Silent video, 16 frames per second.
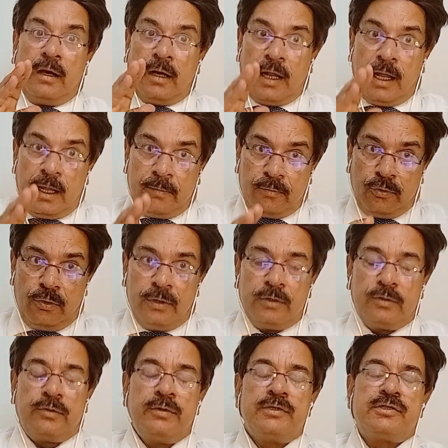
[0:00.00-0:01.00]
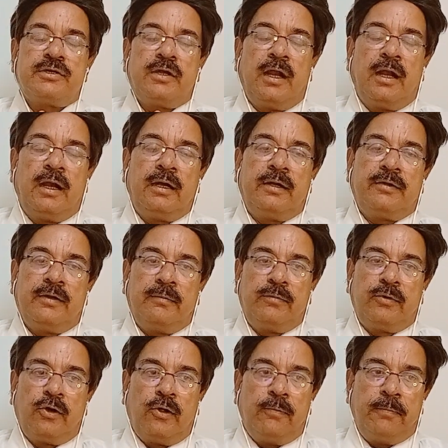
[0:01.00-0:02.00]
and I am going to start
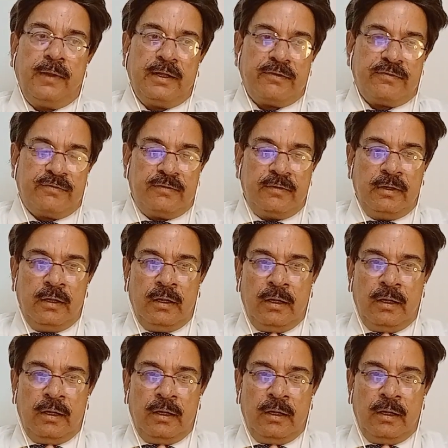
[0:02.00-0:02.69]
some topics